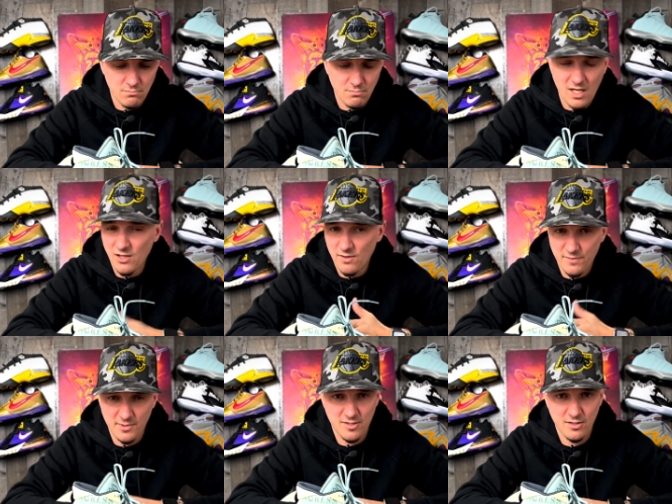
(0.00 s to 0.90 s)
I love the
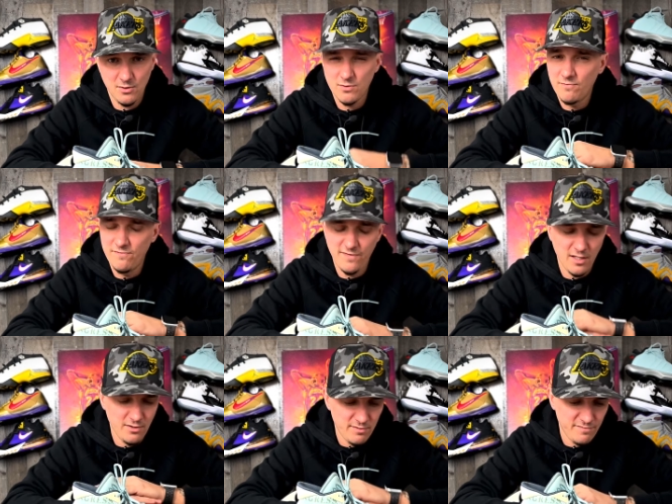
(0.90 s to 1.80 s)
materials.
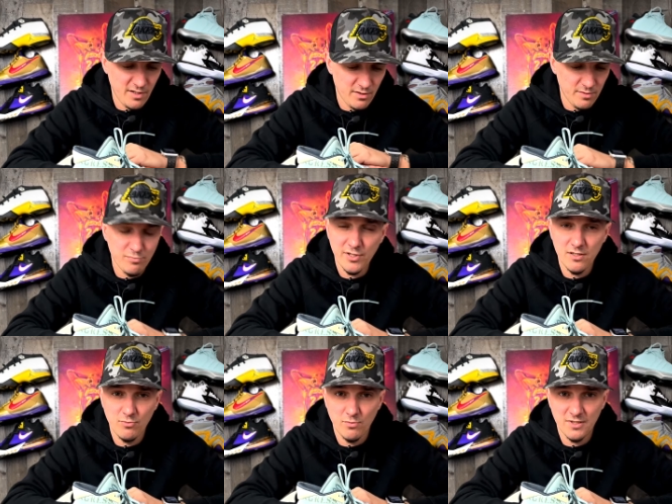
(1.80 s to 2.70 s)
Very, very
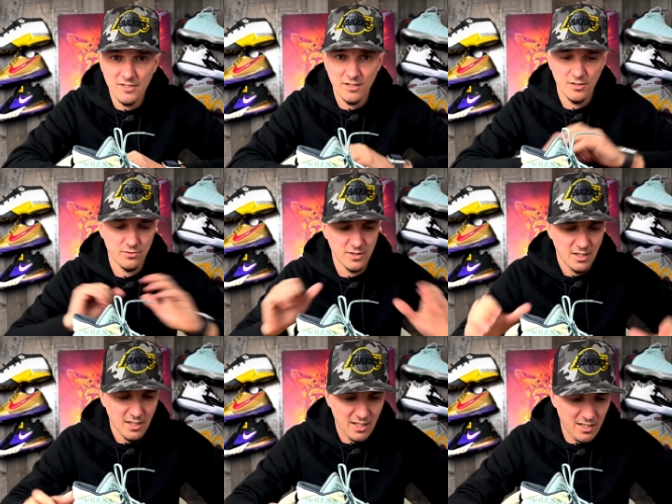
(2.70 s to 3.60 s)
breathable materials.
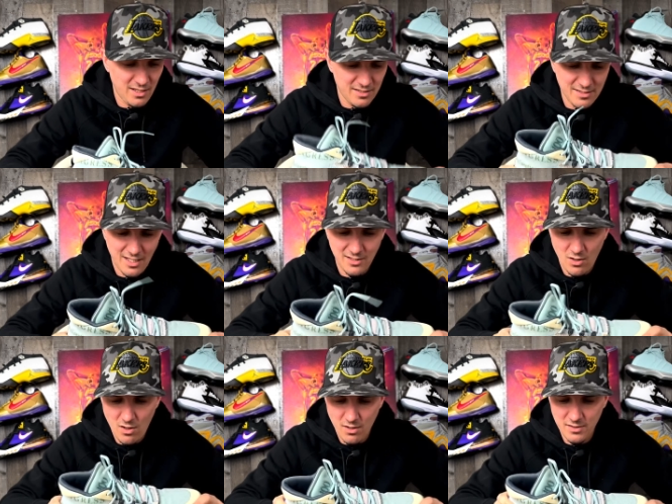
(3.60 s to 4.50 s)
And it's kind of
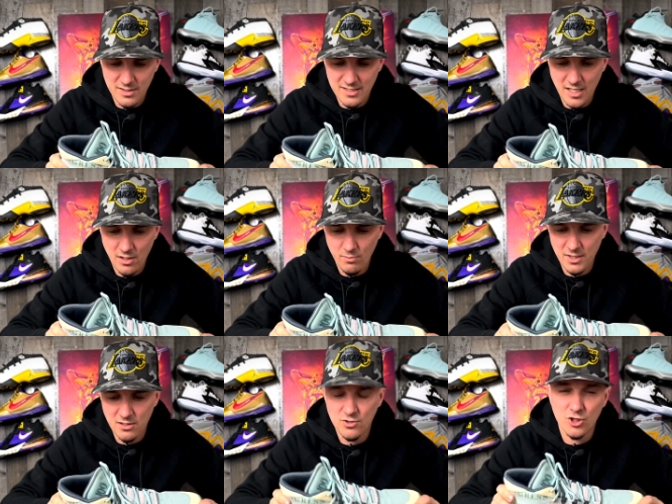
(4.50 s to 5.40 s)
hard to tell
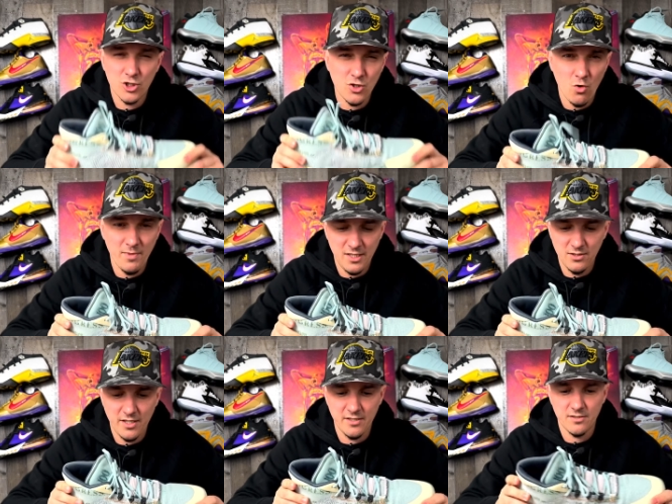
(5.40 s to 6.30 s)
because there's so many
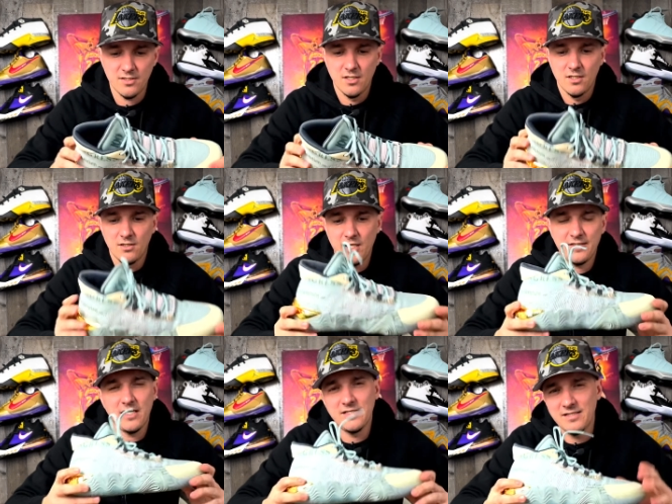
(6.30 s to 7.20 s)
layers. Like
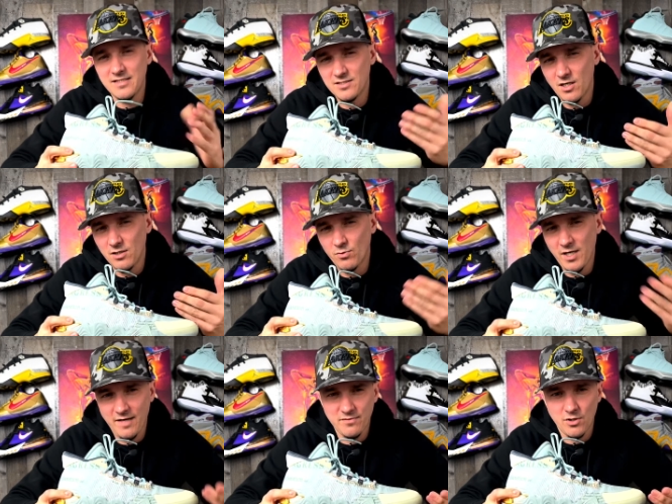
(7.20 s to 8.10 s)
they did this colorway
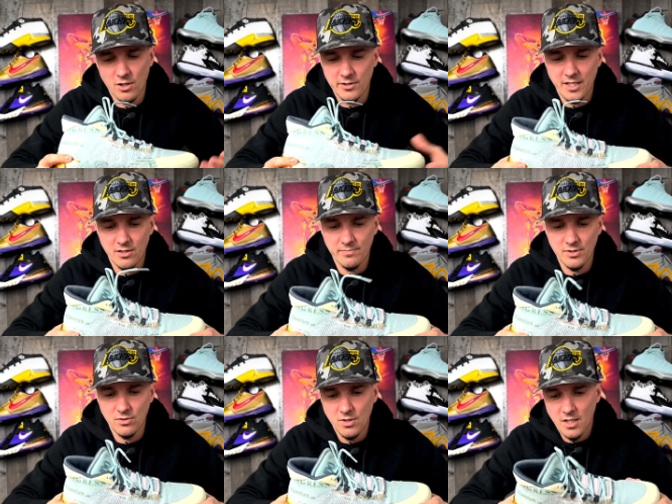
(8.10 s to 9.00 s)
after the $100
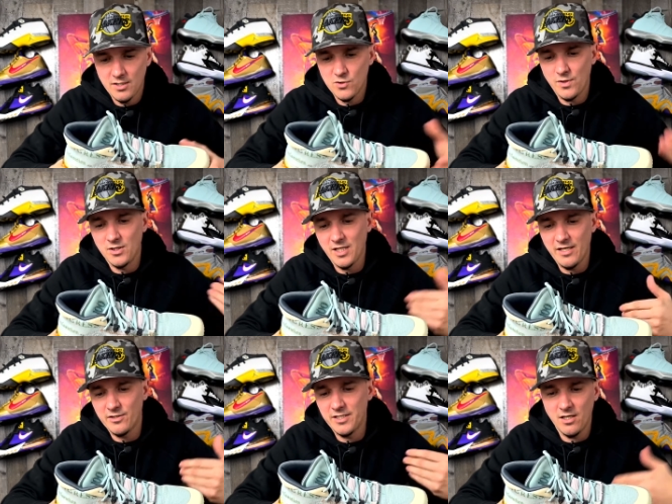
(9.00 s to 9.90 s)
bill, so they
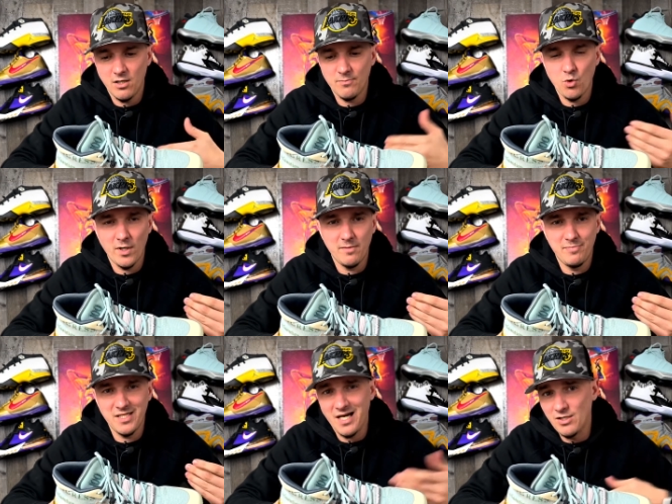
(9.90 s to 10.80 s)
layered it up quite a
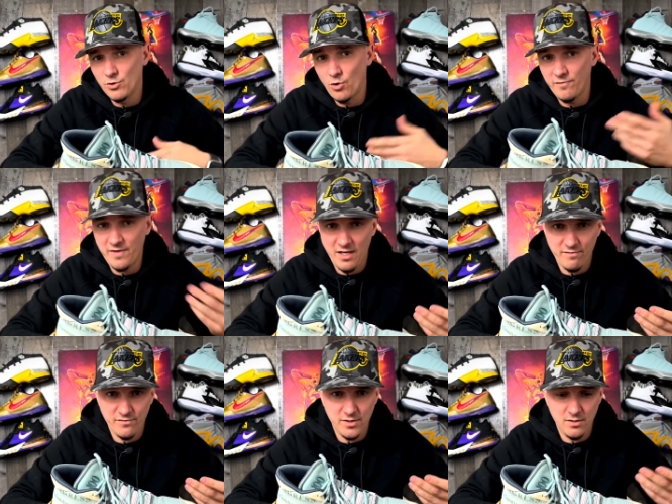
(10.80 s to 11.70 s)
bit. I don't know if
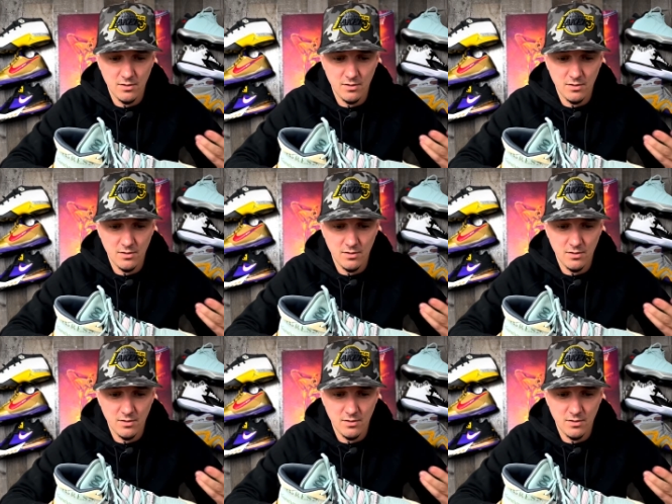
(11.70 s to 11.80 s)
every